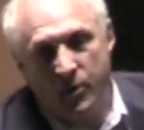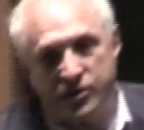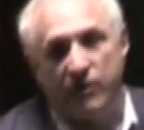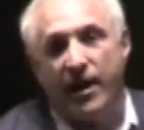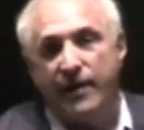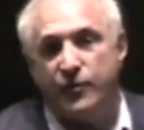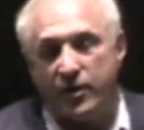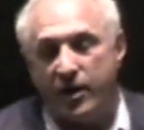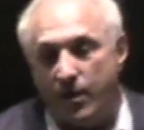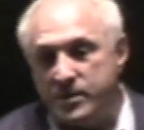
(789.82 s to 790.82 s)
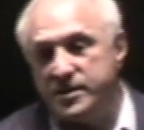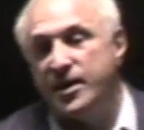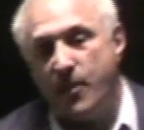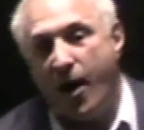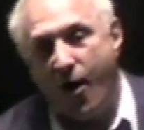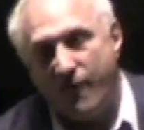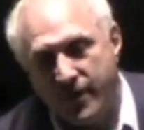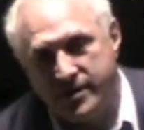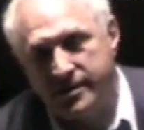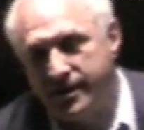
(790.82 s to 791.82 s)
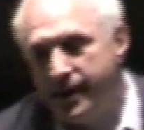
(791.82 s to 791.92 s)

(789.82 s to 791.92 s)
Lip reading: wish a lot of you could come and sit in my office,